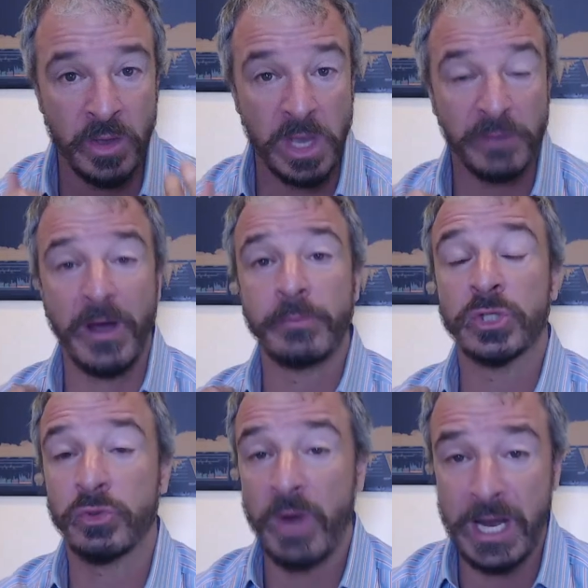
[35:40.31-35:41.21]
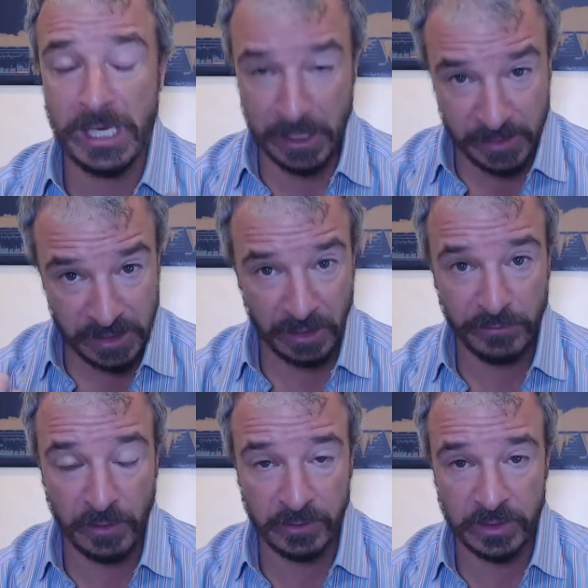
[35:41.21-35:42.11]
If I'm trading and I'm sitting in
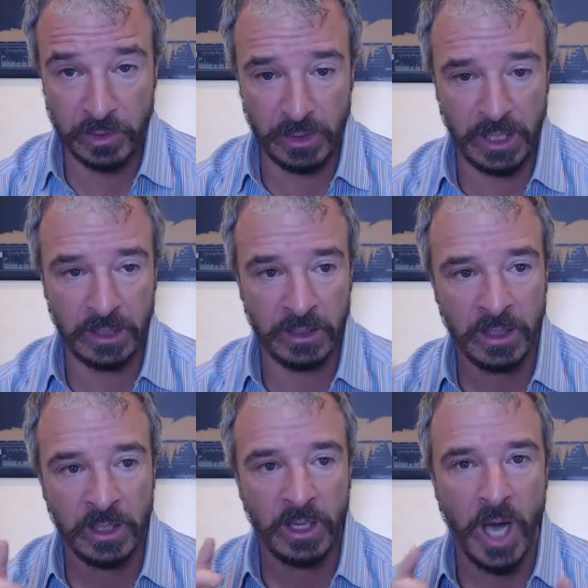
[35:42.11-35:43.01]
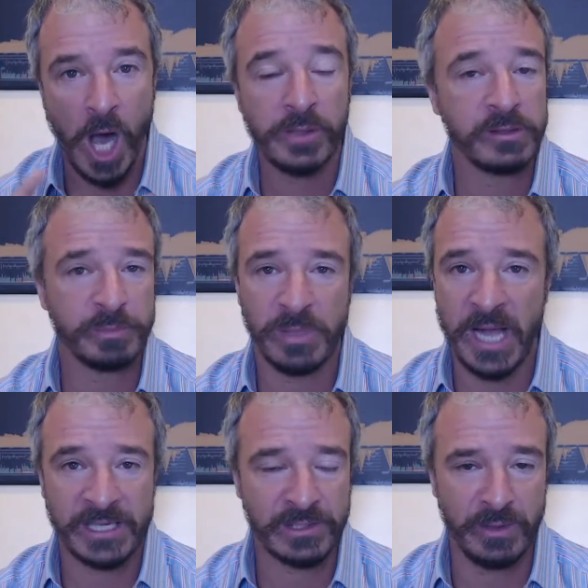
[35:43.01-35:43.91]
front of the screen, I'll use
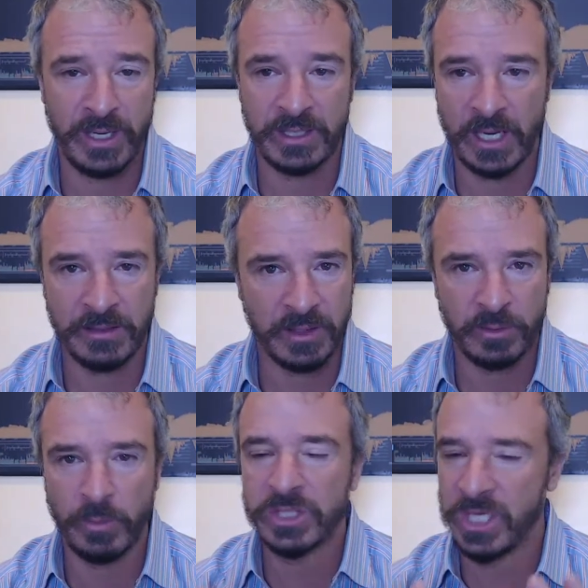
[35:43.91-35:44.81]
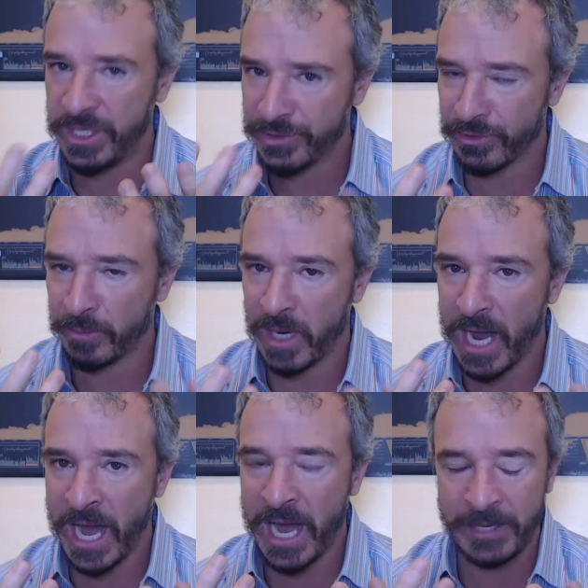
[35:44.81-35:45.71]
black screens. It's much easier on my
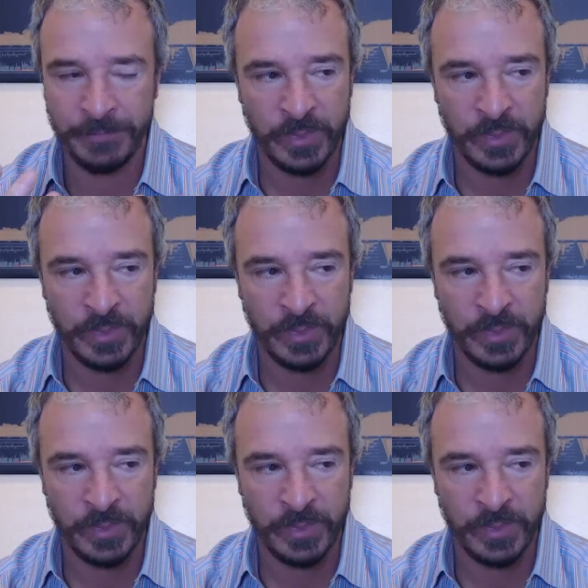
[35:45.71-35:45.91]
eye.